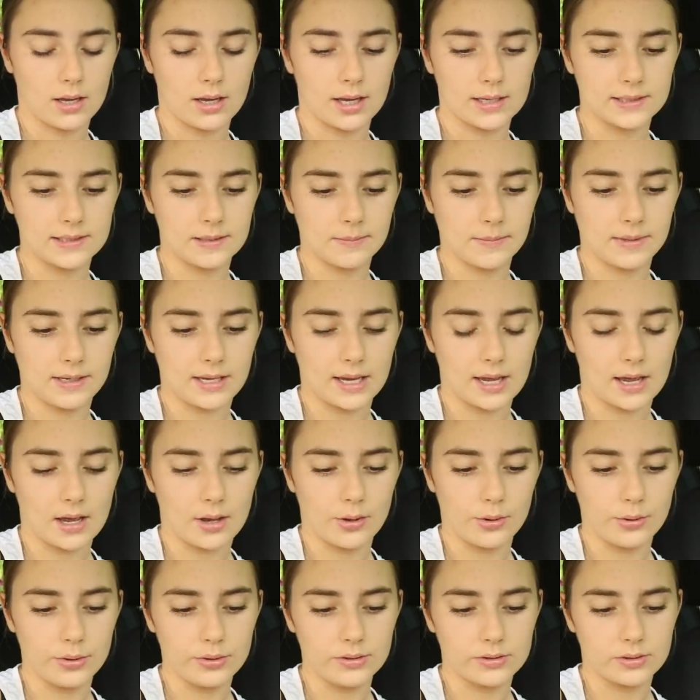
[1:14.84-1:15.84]
get something
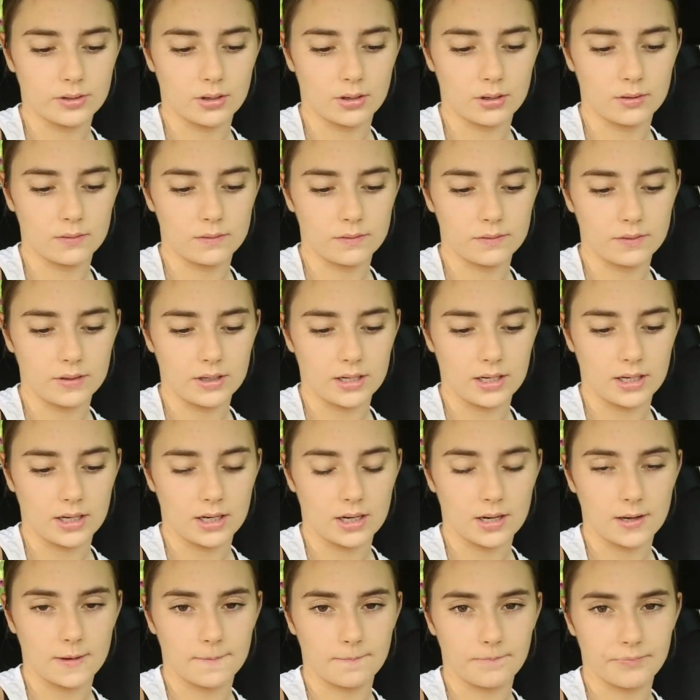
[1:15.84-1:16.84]
else.
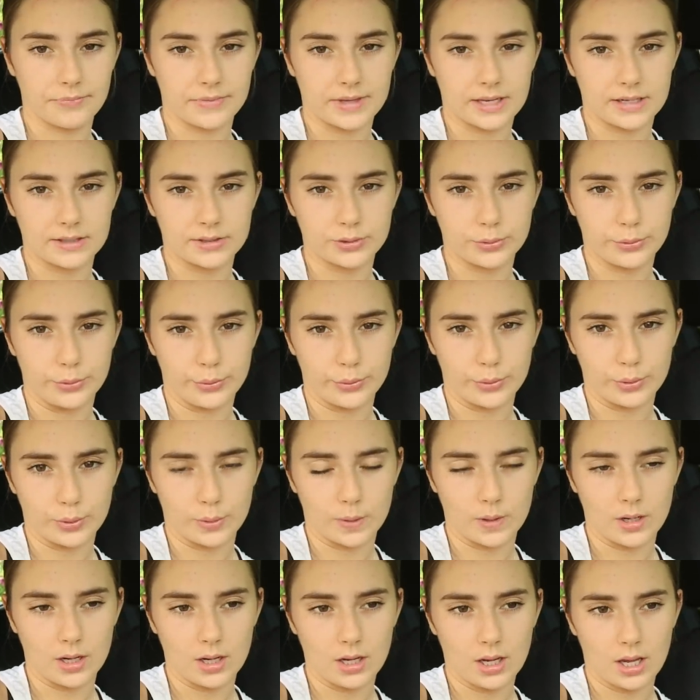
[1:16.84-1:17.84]
Hopefully that's all
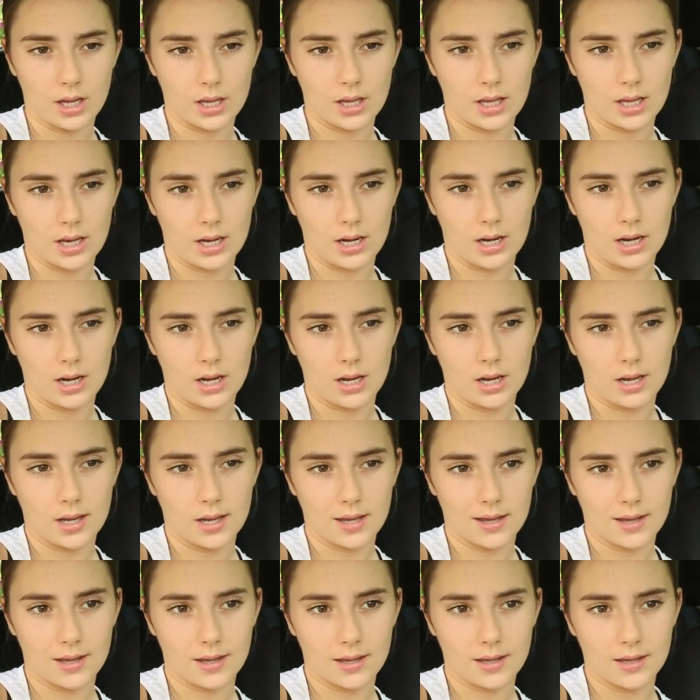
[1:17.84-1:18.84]
good and then
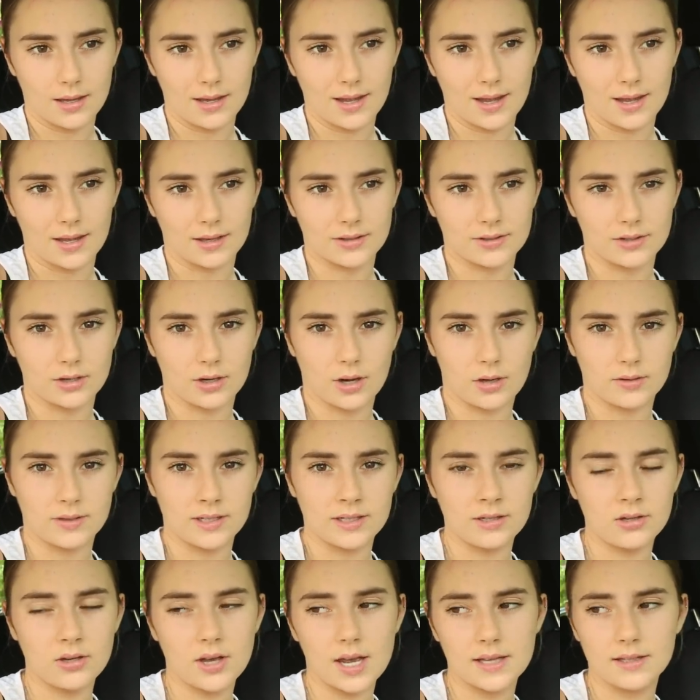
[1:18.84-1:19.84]
yeah, so I'll
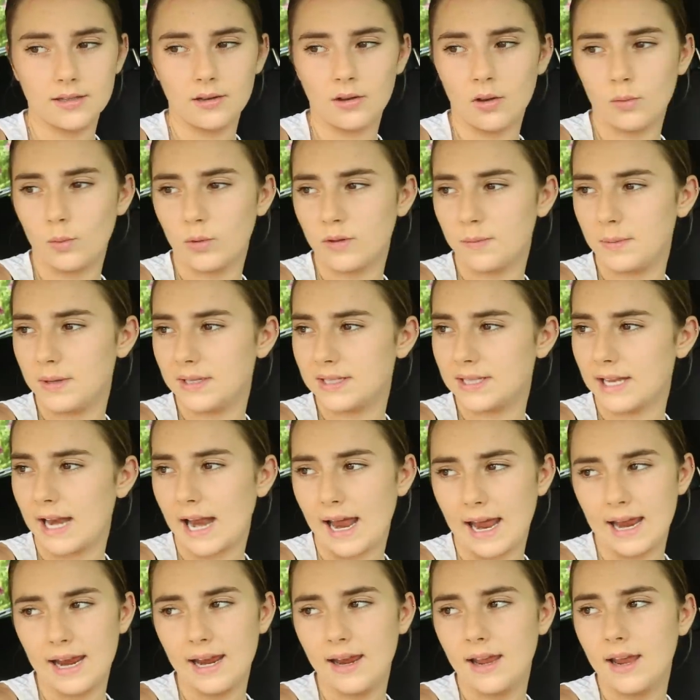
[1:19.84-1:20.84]
take you guys along with me
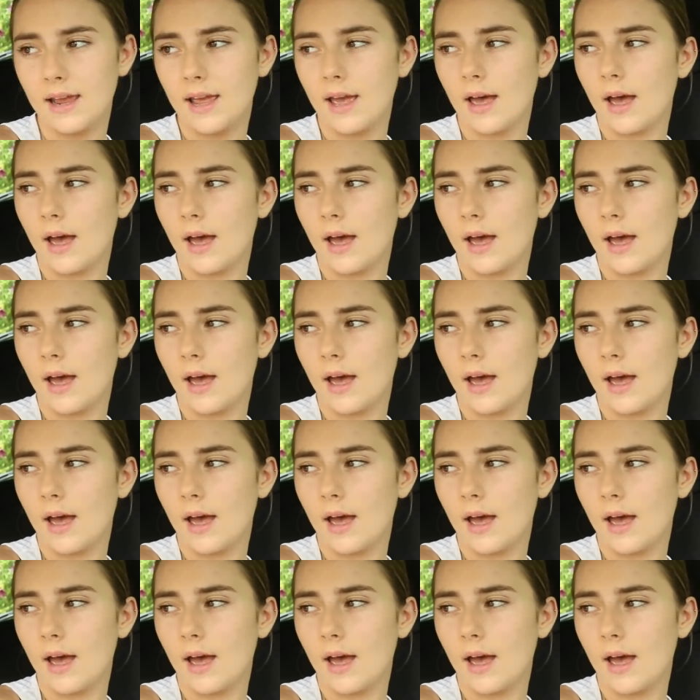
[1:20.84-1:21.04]
today.